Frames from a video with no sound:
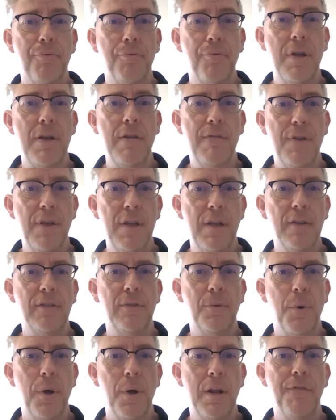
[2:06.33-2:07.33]

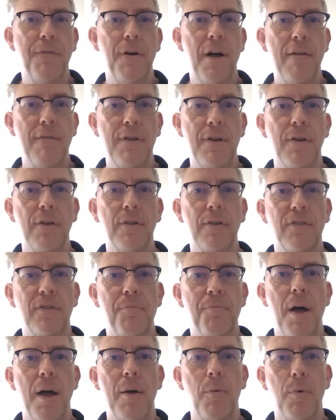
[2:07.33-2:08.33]
previous 25 years
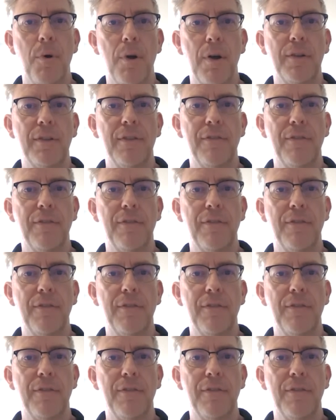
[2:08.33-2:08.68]
of my work